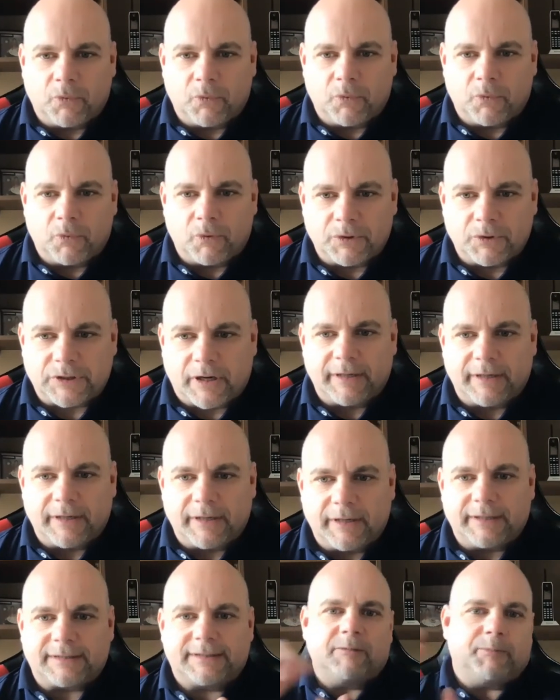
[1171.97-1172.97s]
we're
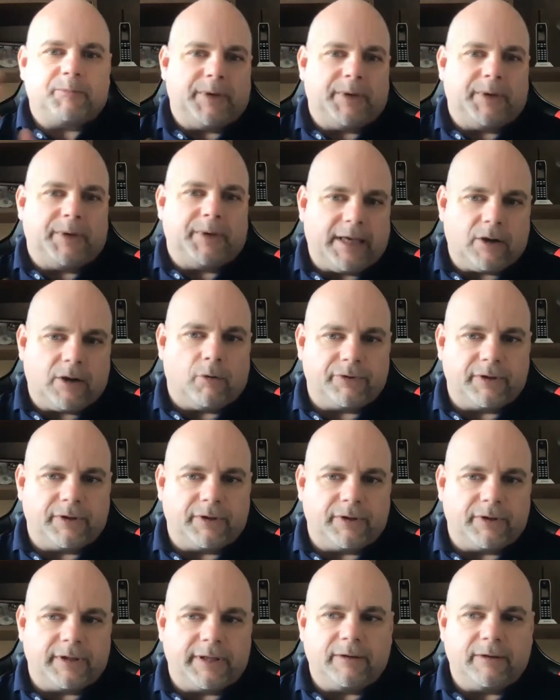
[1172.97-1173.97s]
starting to see the peak,
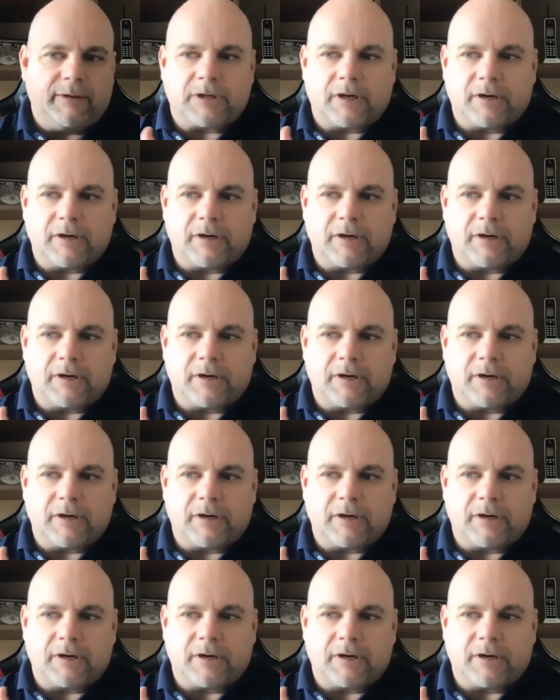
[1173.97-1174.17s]
hopefully,